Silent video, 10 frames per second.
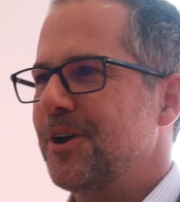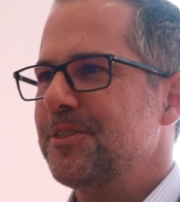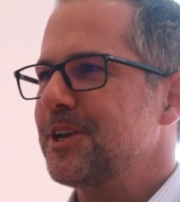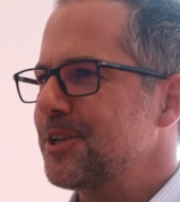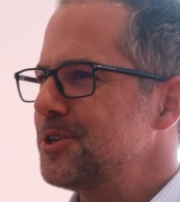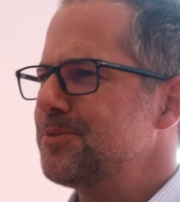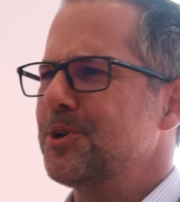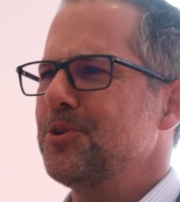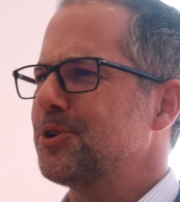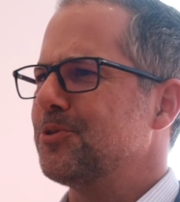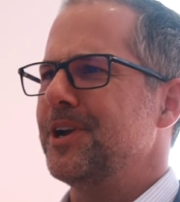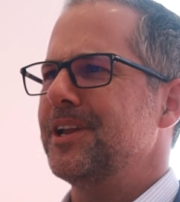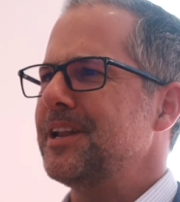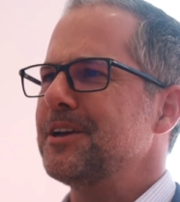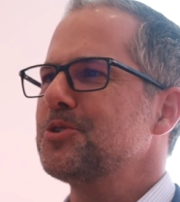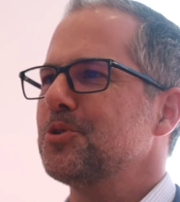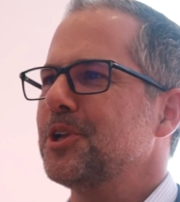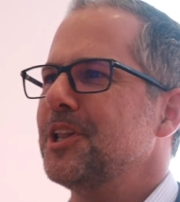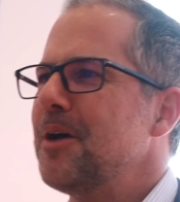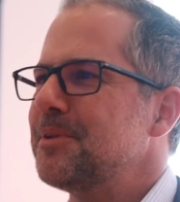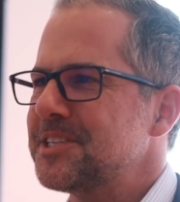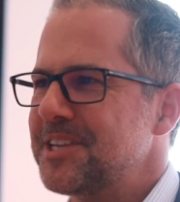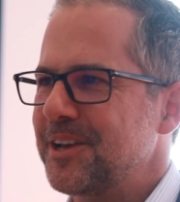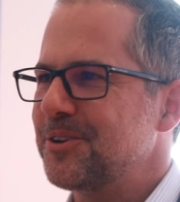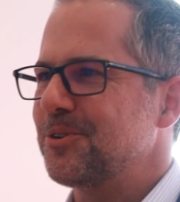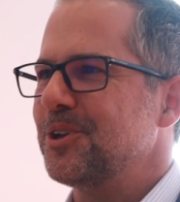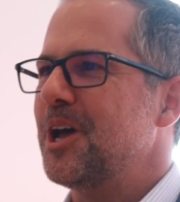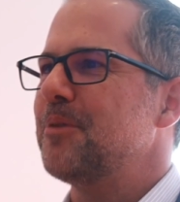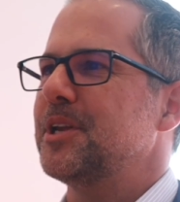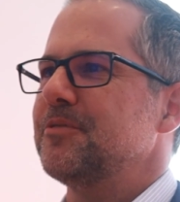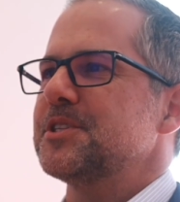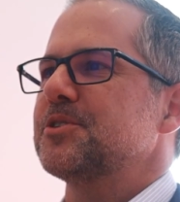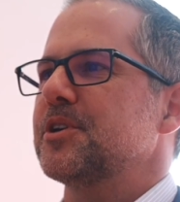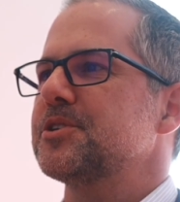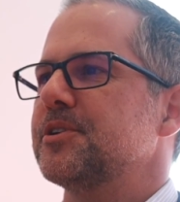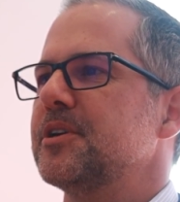I think it used to be called green, now it's called climate tech or climate infrastructure.